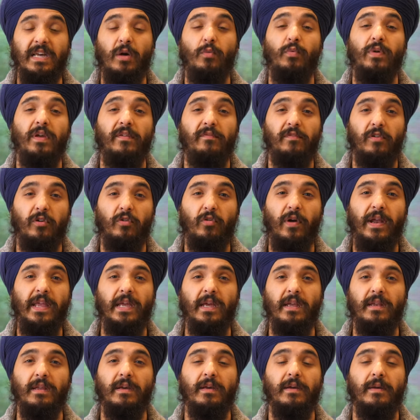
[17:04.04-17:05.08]
that we have
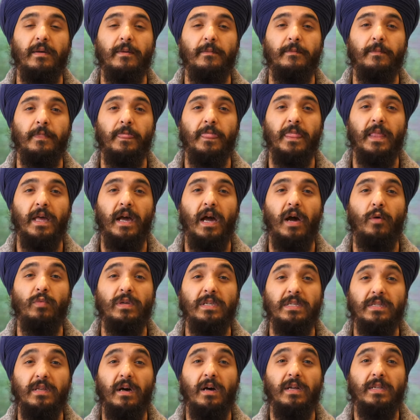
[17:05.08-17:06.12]
created, and we
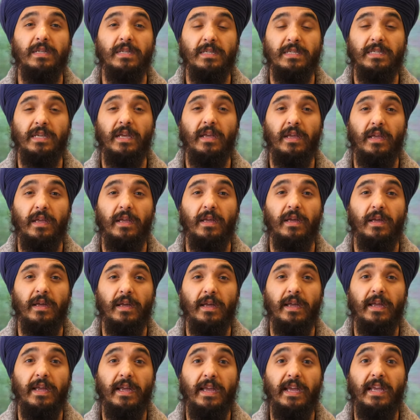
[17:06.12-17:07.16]
start to say
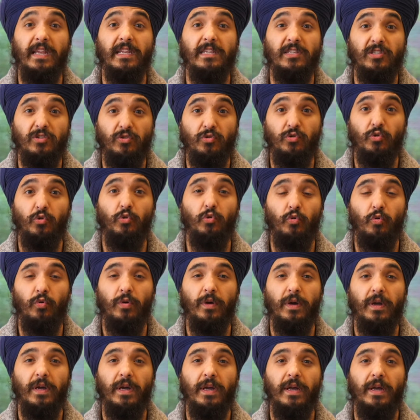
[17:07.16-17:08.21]
it is you,
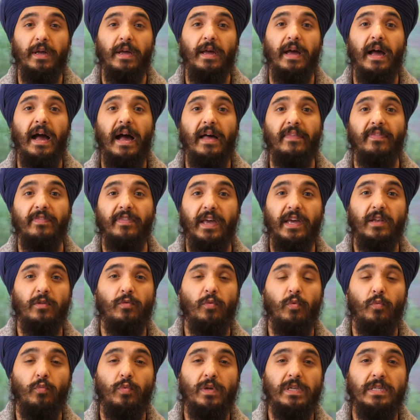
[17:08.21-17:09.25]
and
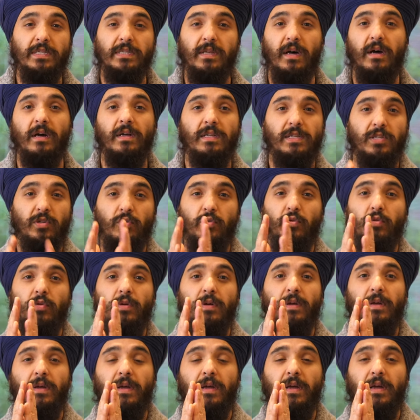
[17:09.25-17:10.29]
then we start to
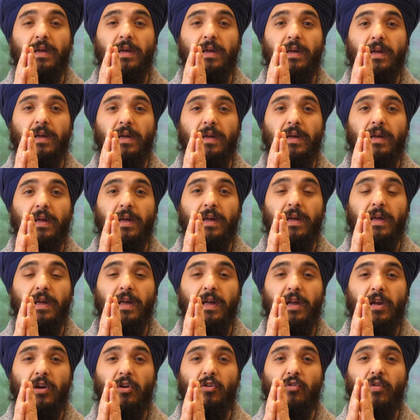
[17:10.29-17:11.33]

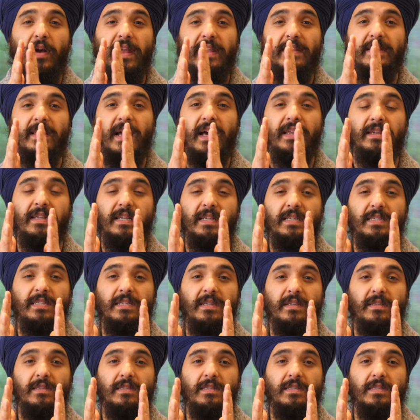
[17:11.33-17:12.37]
create that
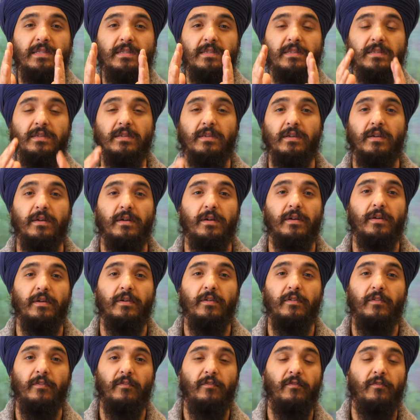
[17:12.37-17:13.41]
distance
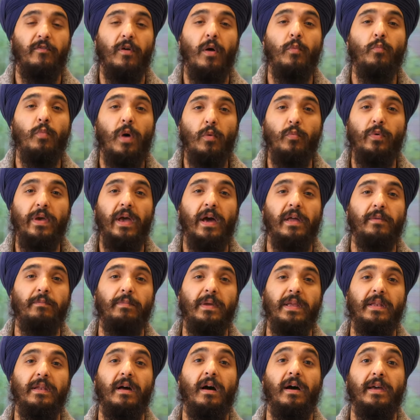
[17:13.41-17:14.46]
from what we had
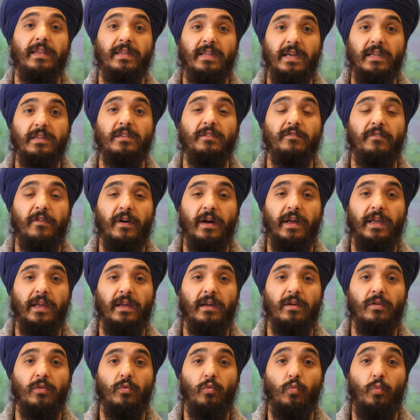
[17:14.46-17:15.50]
been
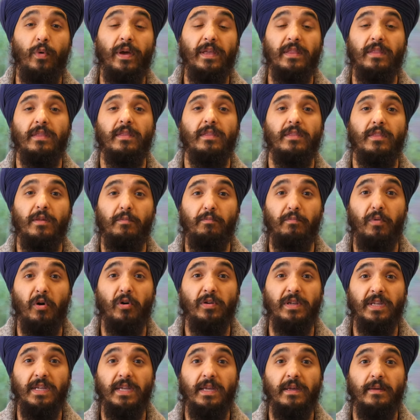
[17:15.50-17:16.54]
identifying with, the
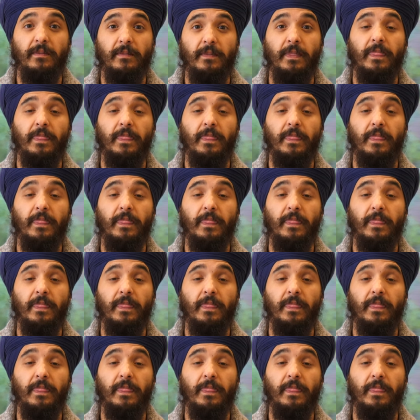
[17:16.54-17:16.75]
body